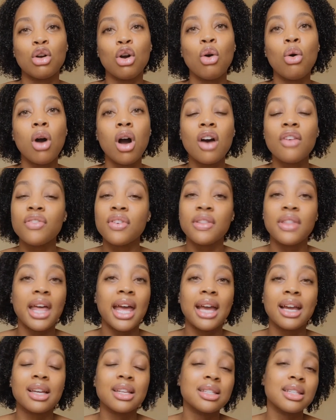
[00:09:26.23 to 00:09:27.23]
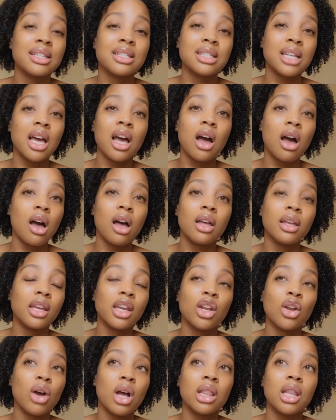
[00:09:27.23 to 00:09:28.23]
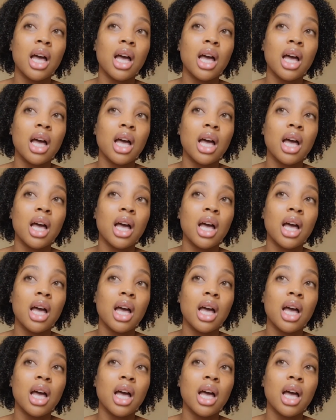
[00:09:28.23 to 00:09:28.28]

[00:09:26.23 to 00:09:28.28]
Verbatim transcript: Go off of that because it's not, you know,